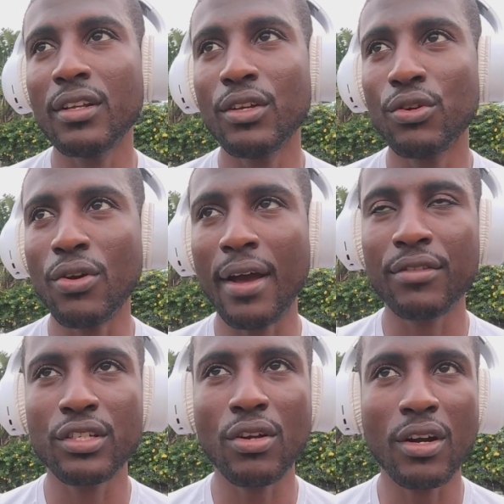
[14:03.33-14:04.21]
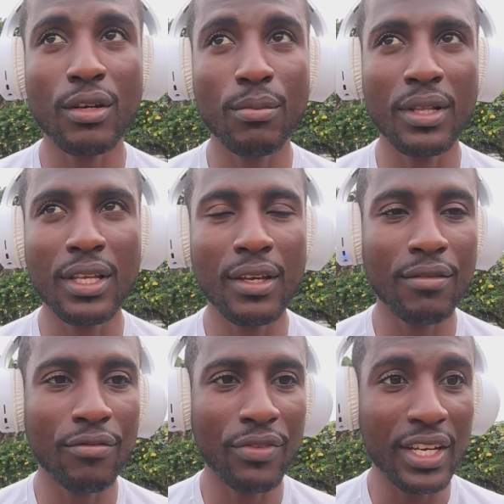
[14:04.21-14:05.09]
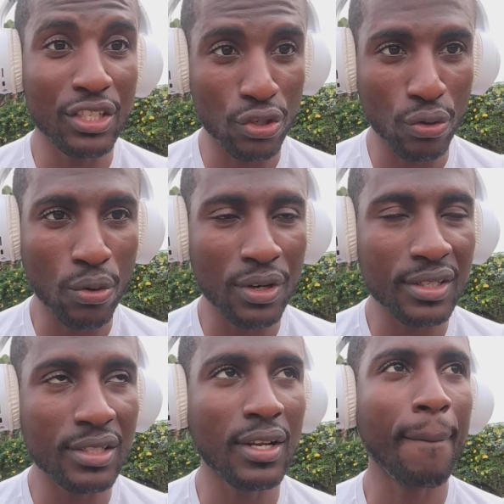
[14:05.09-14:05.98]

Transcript: You have to start to believe it's yours.